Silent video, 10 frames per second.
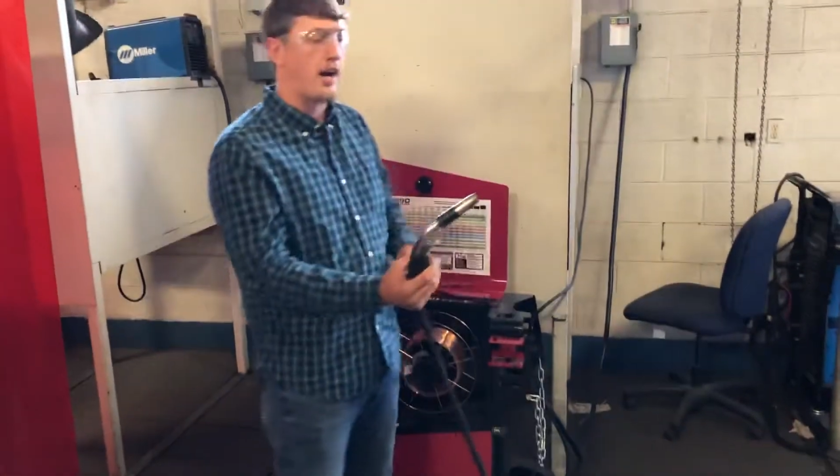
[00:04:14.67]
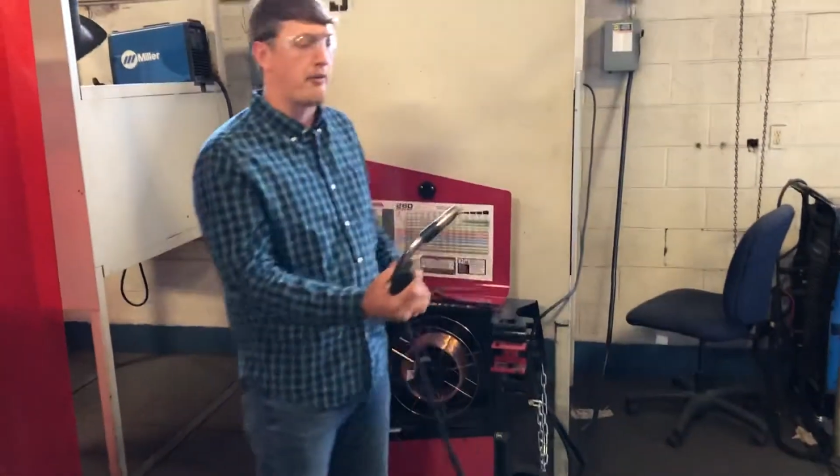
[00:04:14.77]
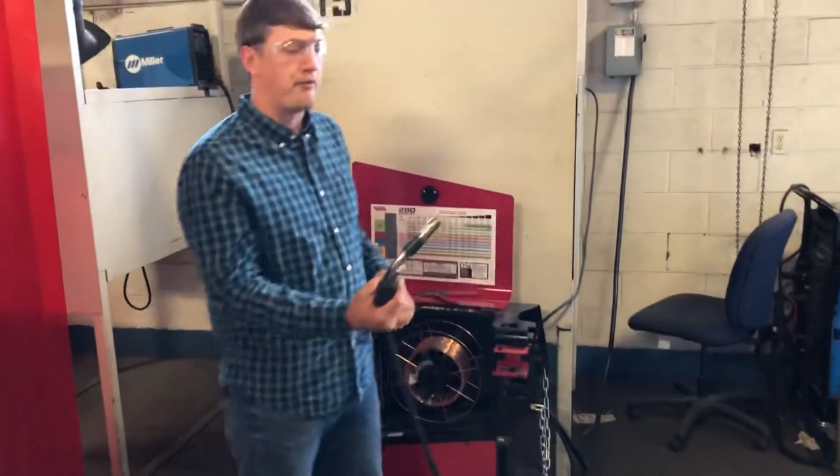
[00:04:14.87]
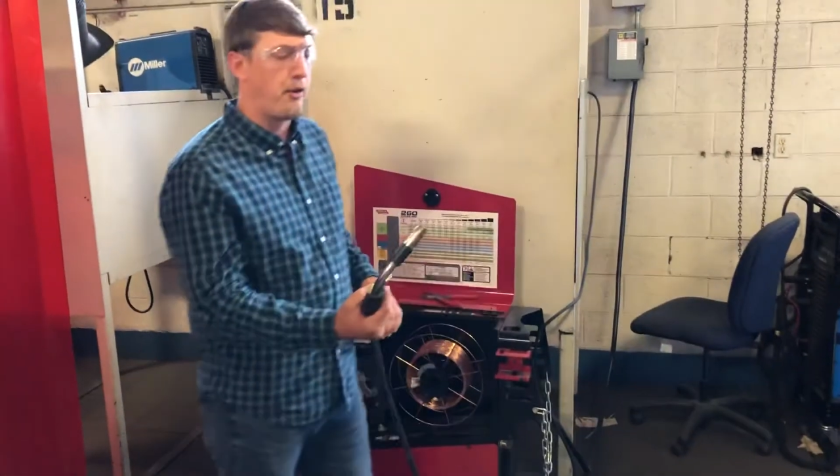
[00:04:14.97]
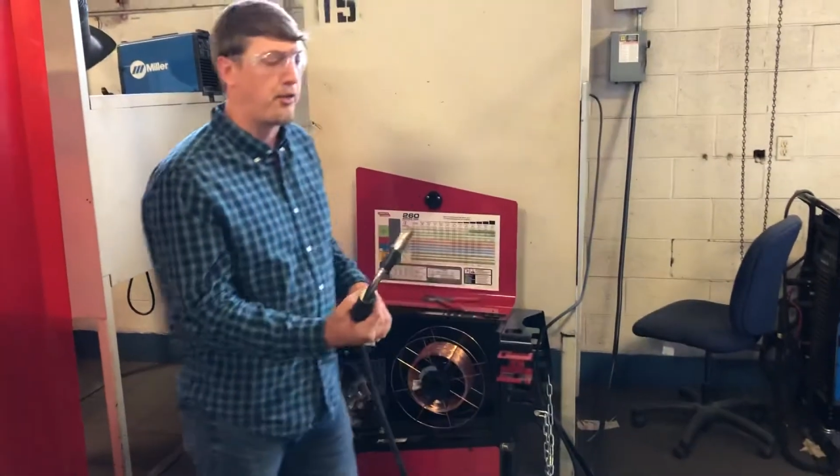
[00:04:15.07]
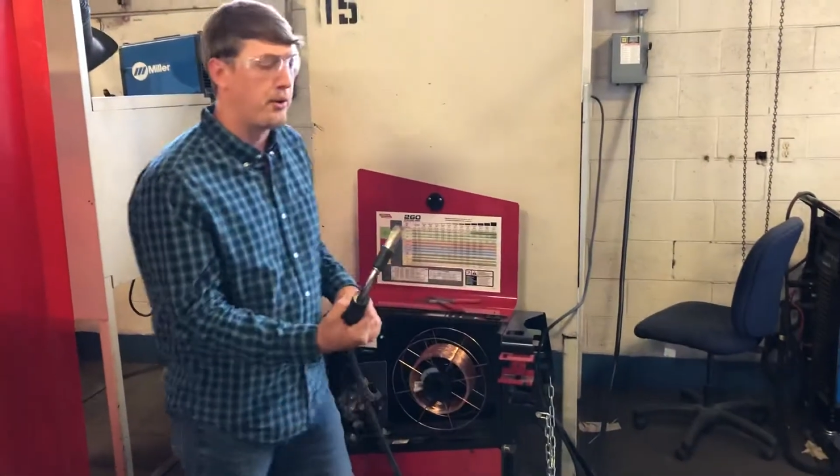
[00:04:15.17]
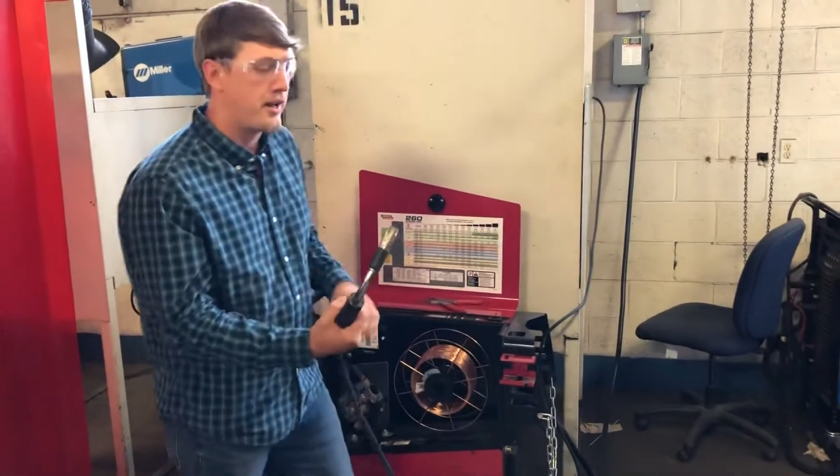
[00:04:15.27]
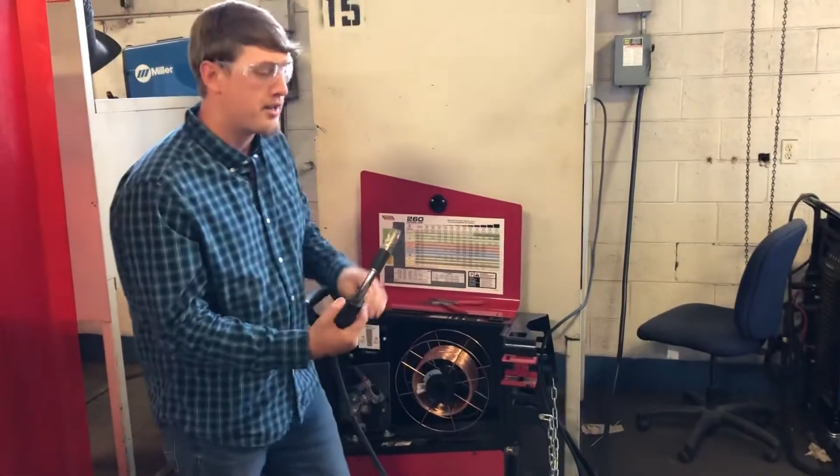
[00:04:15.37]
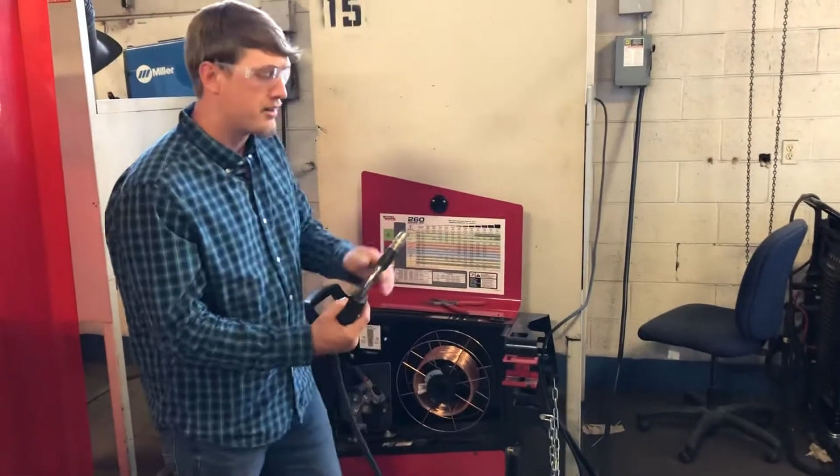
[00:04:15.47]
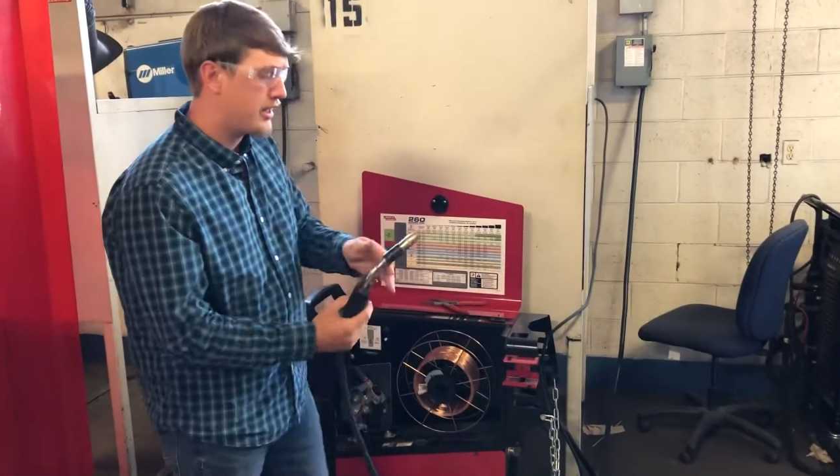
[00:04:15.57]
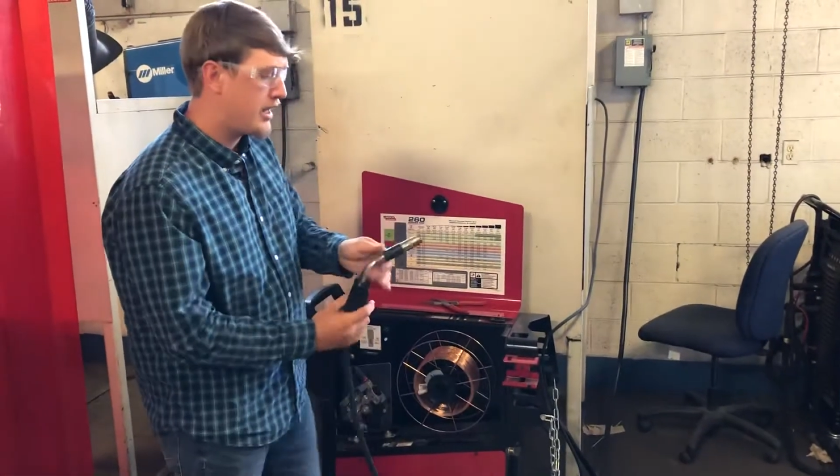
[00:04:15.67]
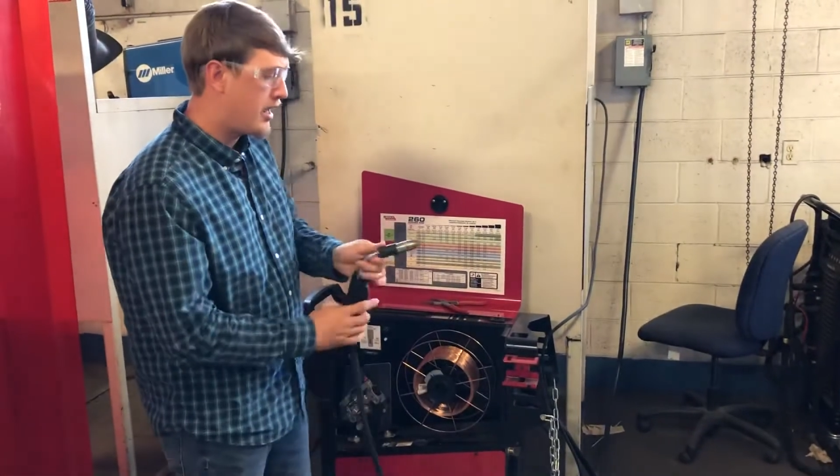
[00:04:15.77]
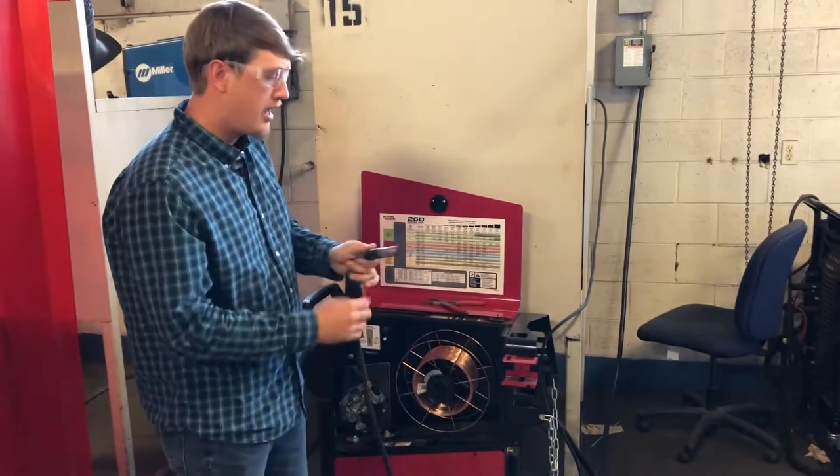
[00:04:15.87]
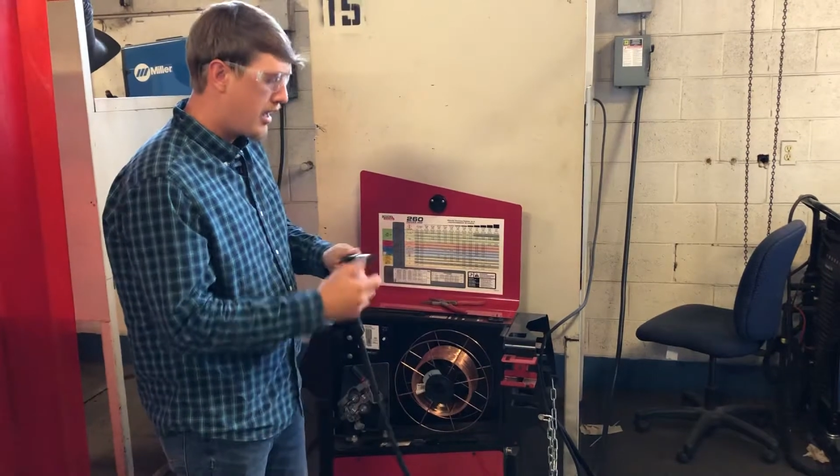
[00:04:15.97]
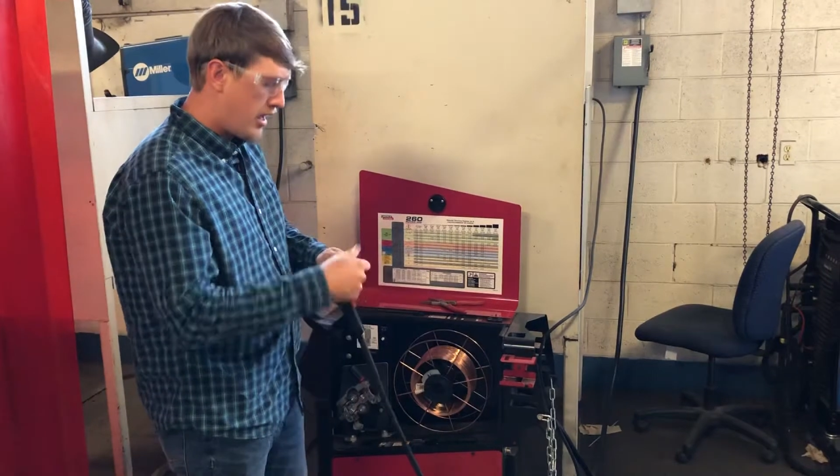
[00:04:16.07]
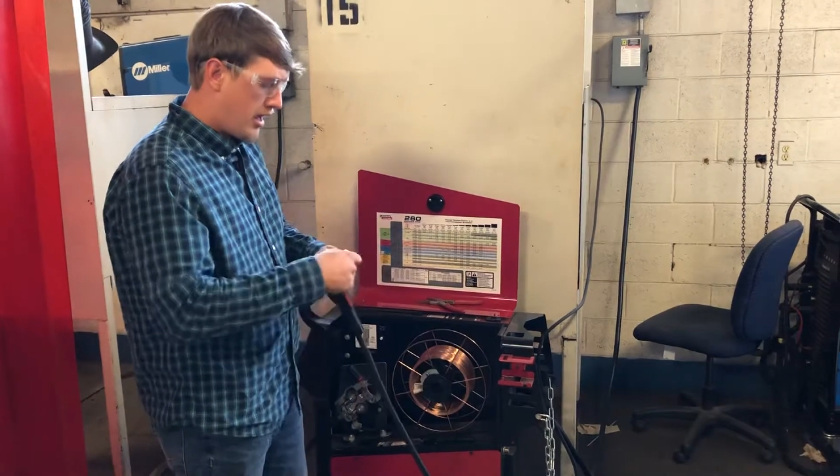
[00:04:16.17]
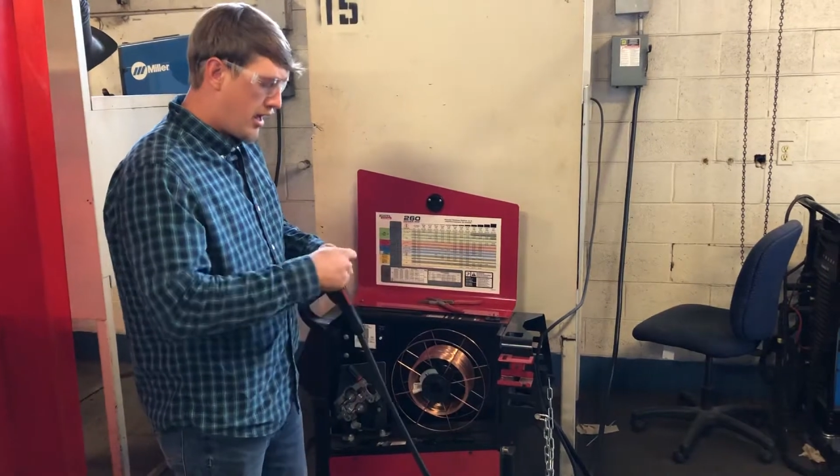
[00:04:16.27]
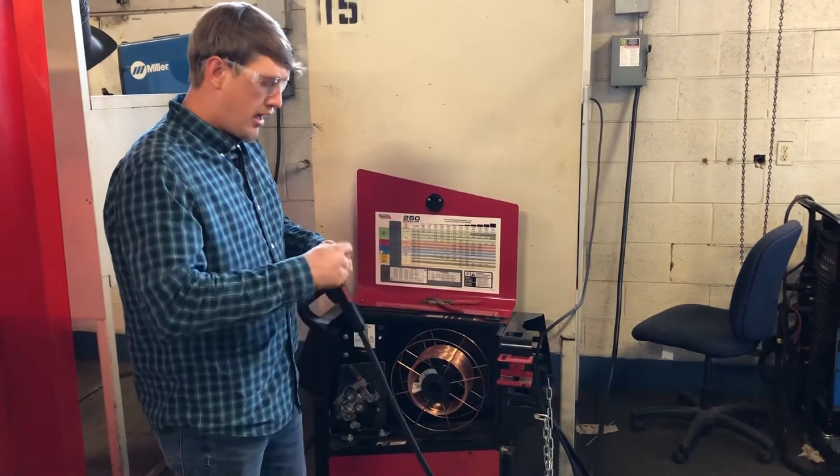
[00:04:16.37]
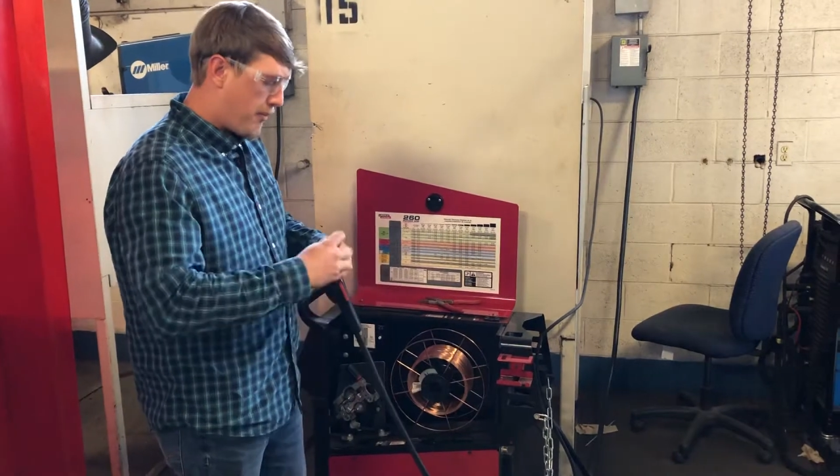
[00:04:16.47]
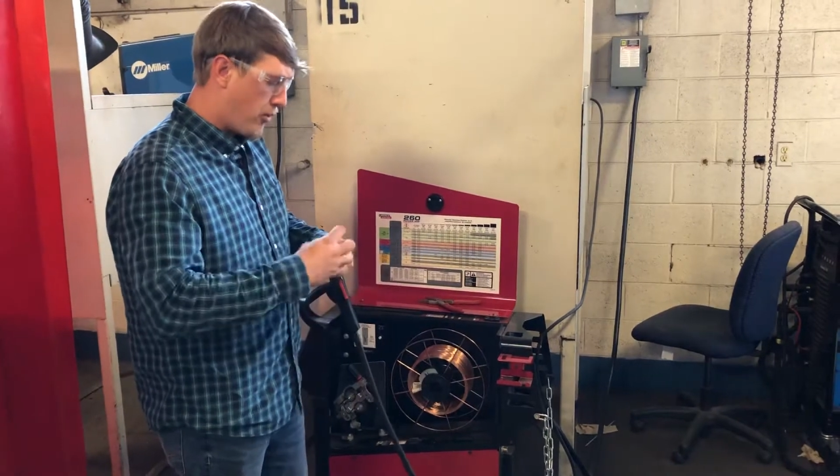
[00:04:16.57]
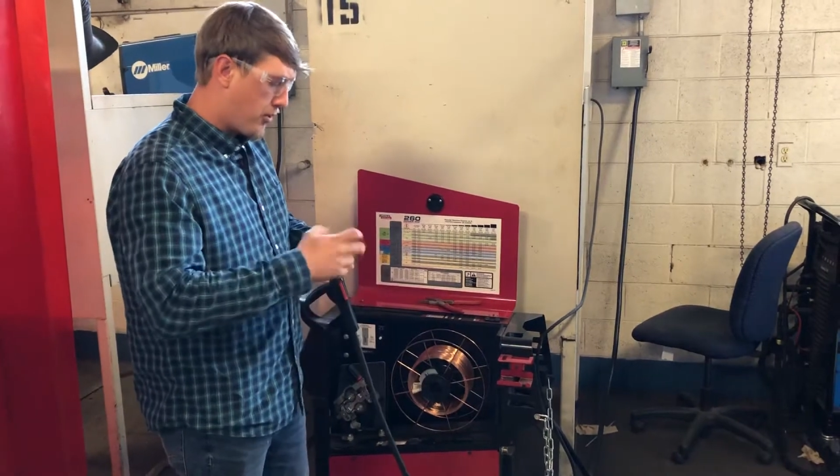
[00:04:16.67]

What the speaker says: can flow through it easily. But